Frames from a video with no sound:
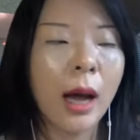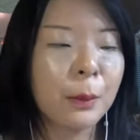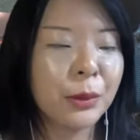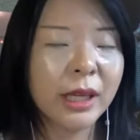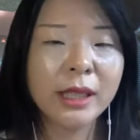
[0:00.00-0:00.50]

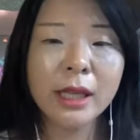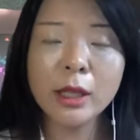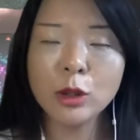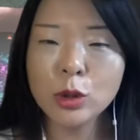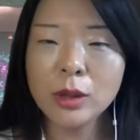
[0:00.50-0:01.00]
bring it
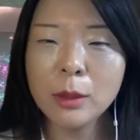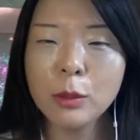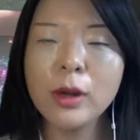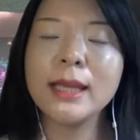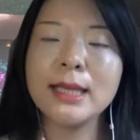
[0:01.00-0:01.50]
into the
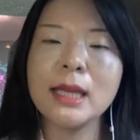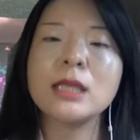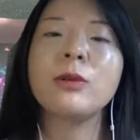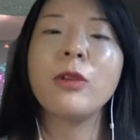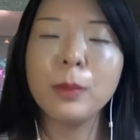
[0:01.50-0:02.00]
more
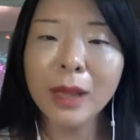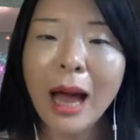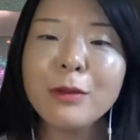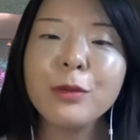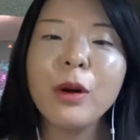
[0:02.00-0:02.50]
accessible
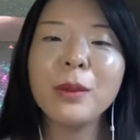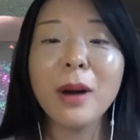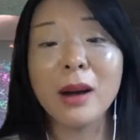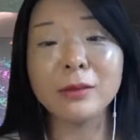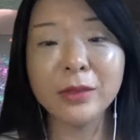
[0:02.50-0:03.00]
platform
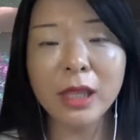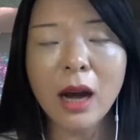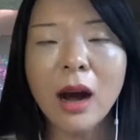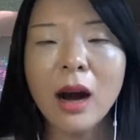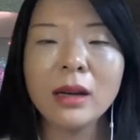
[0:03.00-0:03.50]
on
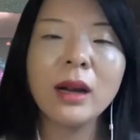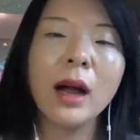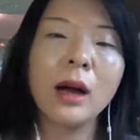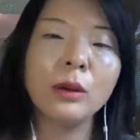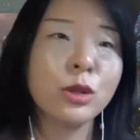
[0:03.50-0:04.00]
VR,
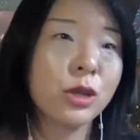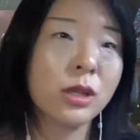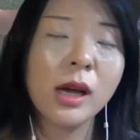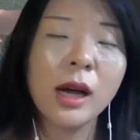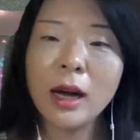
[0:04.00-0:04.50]

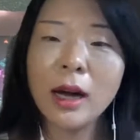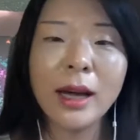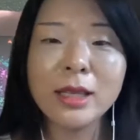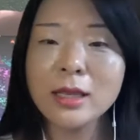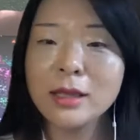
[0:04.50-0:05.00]
which
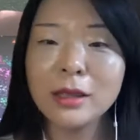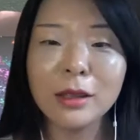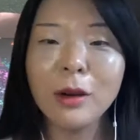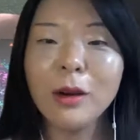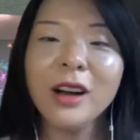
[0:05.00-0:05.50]
I just
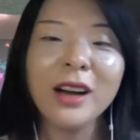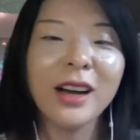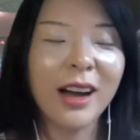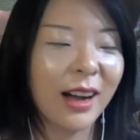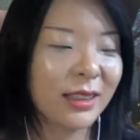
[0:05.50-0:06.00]

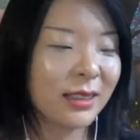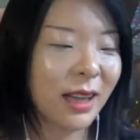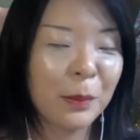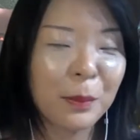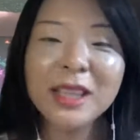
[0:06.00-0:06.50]

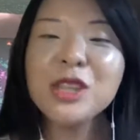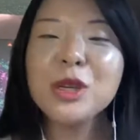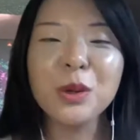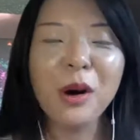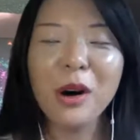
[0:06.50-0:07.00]
commend
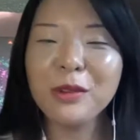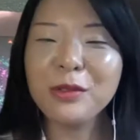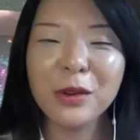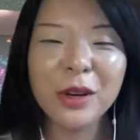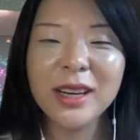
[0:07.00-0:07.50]
you all
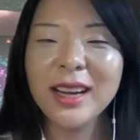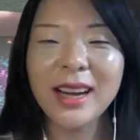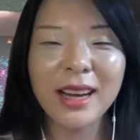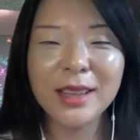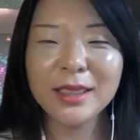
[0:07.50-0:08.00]
for
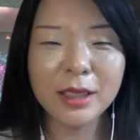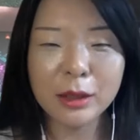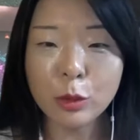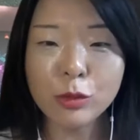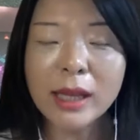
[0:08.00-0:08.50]

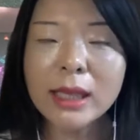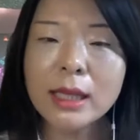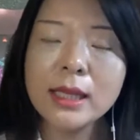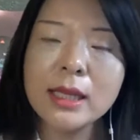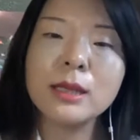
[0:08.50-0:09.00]

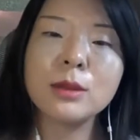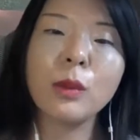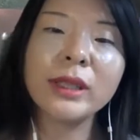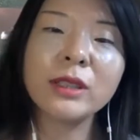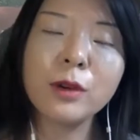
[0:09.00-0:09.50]
running this
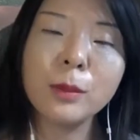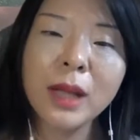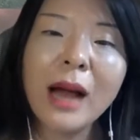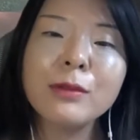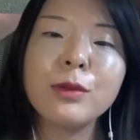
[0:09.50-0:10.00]
wonderful
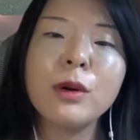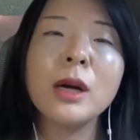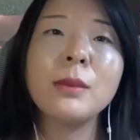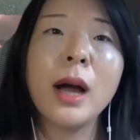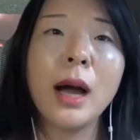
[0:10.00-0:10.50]

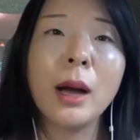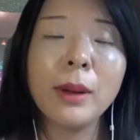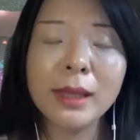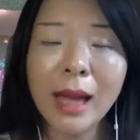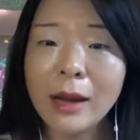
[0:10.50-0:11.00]
platform
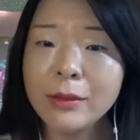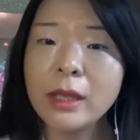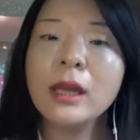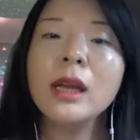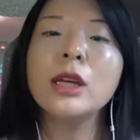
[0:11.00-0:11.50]
and
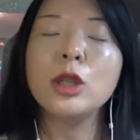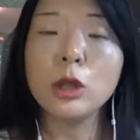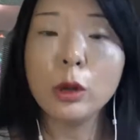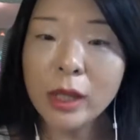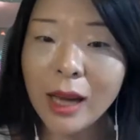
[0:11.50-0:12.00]
having
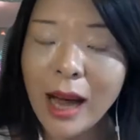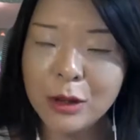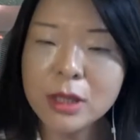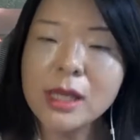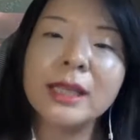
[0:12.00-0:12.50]

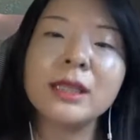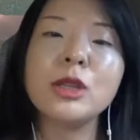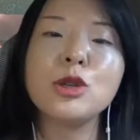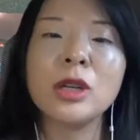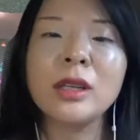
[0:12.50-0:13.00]
in-house
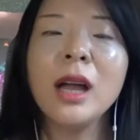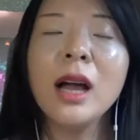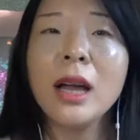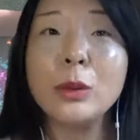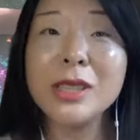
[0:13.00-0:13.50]
technician.
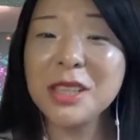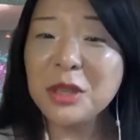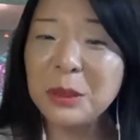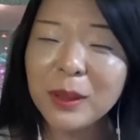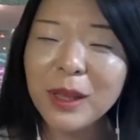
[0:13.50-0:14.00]
It was
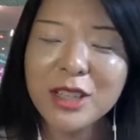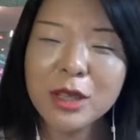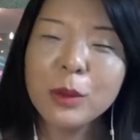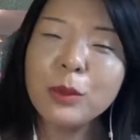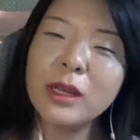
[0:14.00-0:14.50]
such a
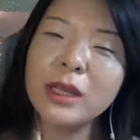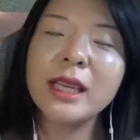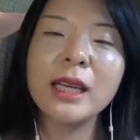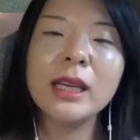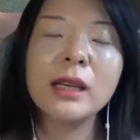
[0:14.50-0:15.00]
pleasure
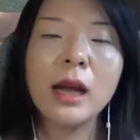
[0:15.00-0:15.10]
working